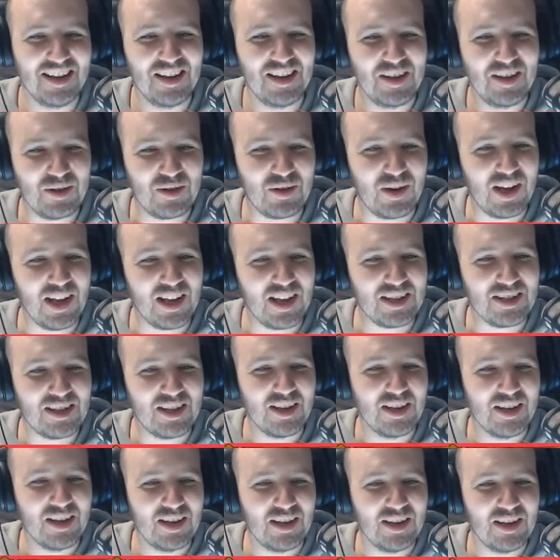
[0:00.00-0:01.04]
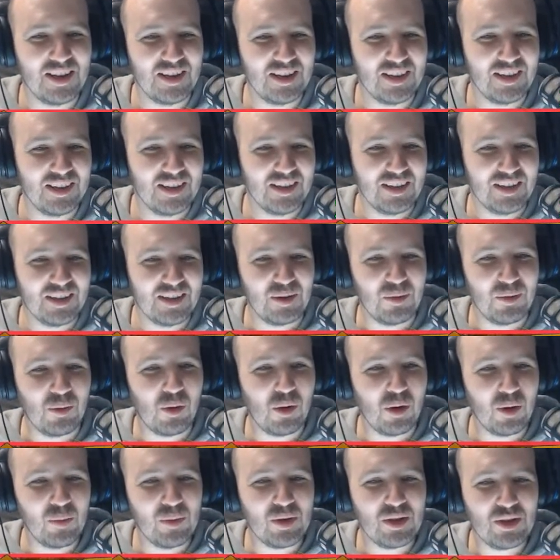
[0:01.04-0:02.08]
Dreads. The
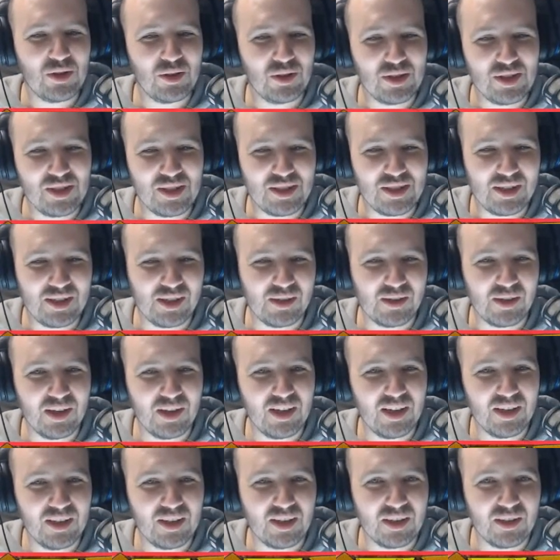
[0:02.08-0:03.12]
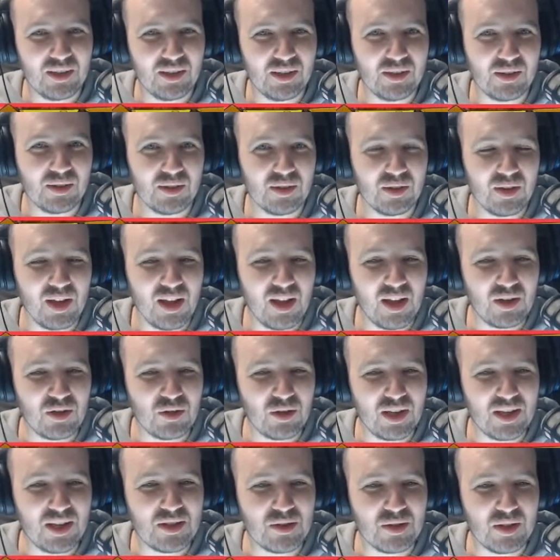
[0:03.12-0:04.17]
War Mistress is here. Hey, Tanya.
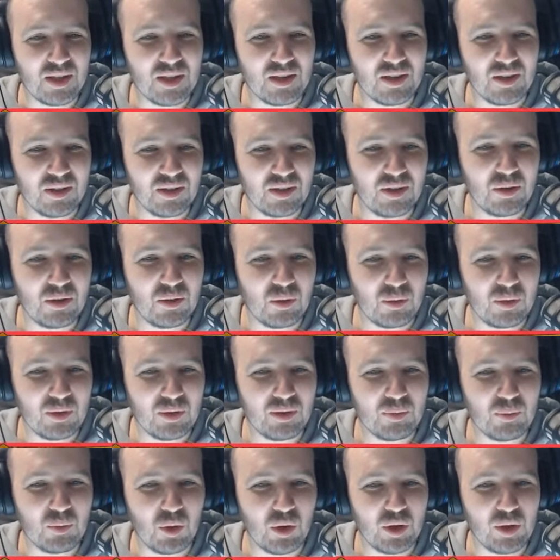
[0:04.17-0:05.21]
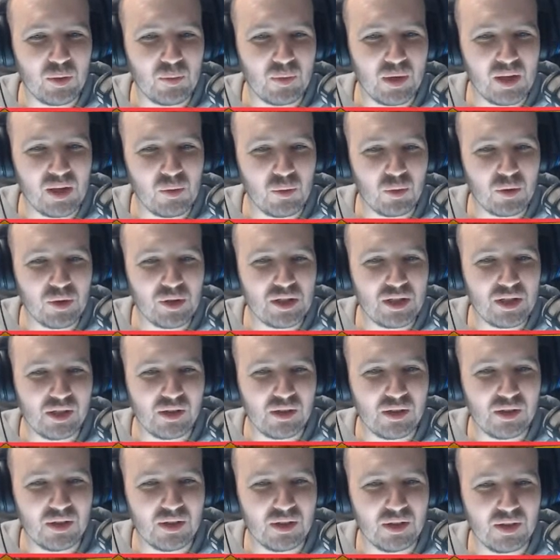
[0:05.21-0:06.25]
Dread's like, I do it with mine, mate. Once
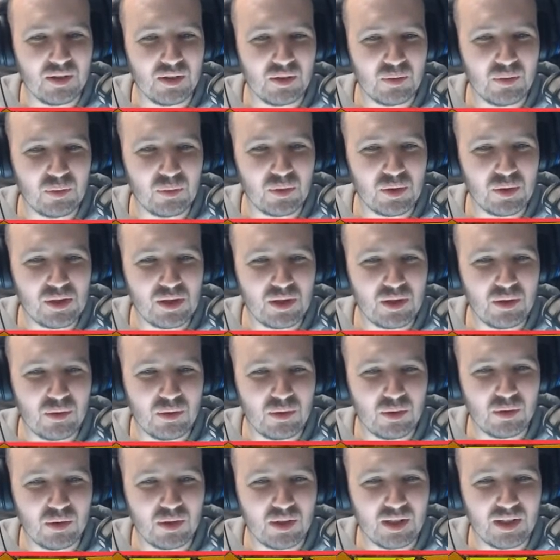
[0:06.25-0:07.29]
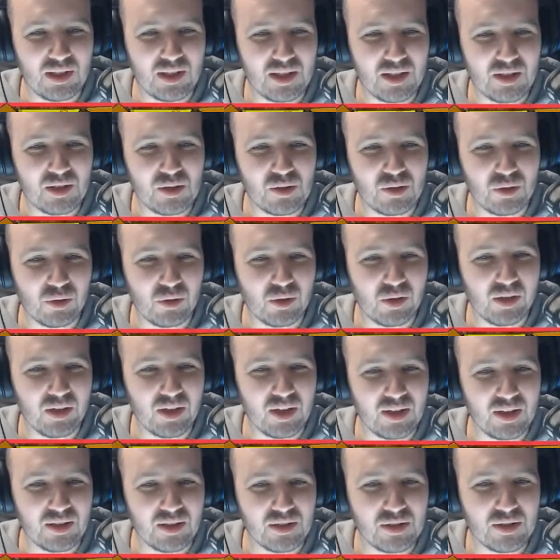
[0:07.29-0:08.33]
you've done it, it's done,
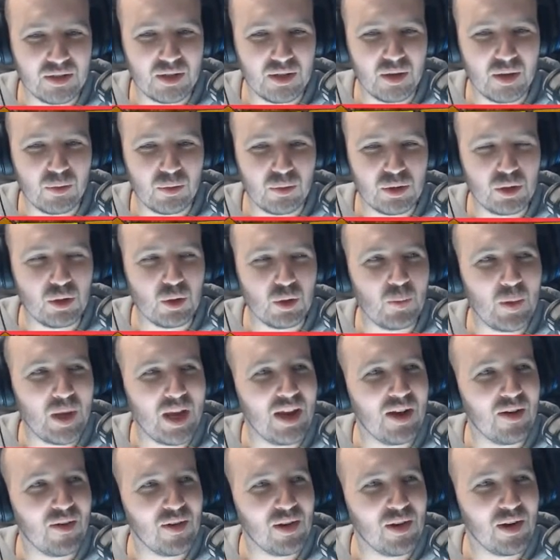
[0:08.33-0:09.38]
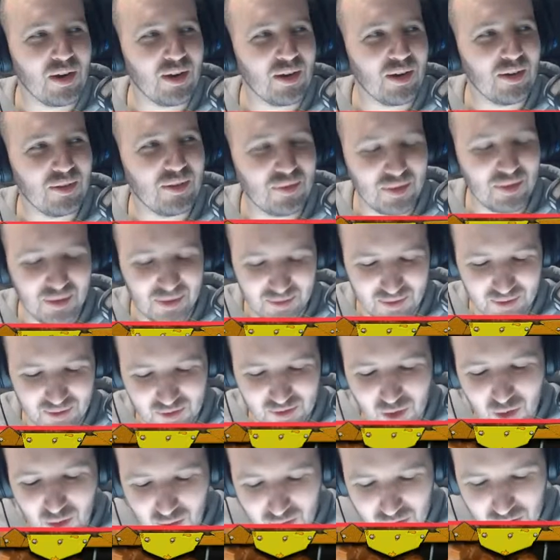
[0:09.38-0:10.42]
and so superior. Of
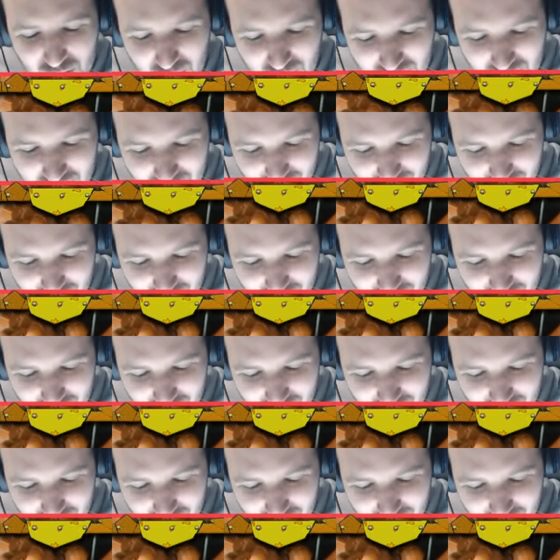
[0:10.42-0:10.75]
course, Dread.